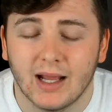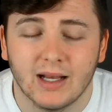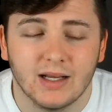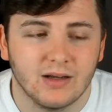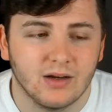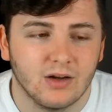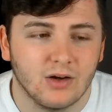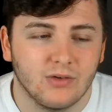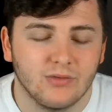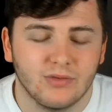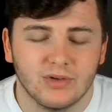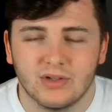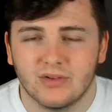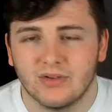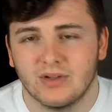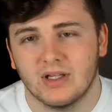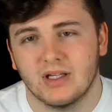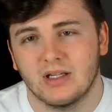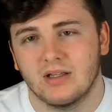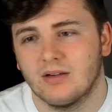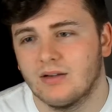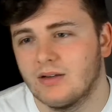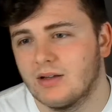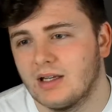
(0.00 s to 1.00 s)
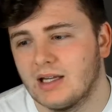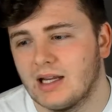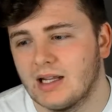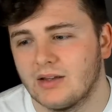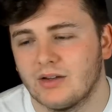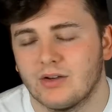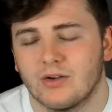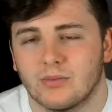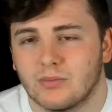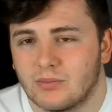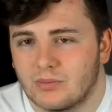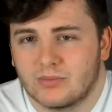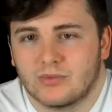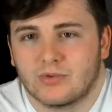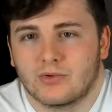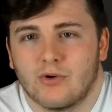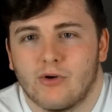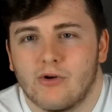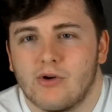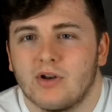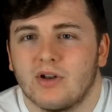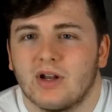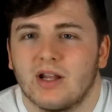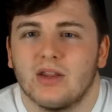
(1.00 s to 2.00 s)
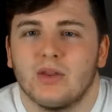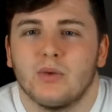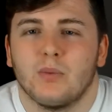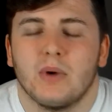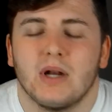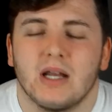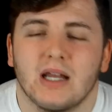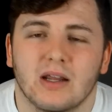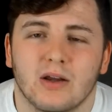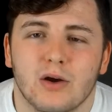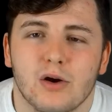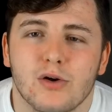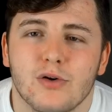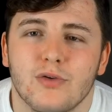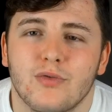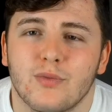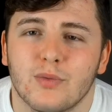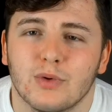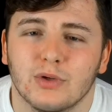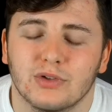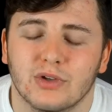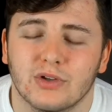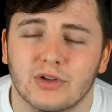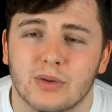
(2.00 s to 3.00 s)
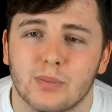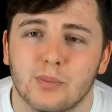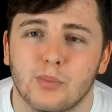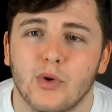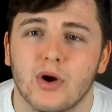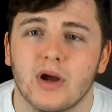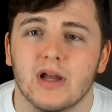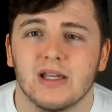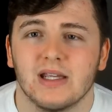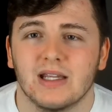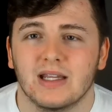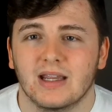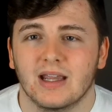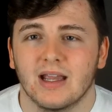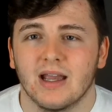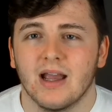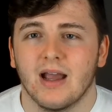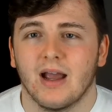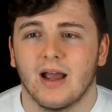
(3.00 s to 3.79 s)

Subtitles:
and obviously he ended up scoring like the winning goal from us on the break.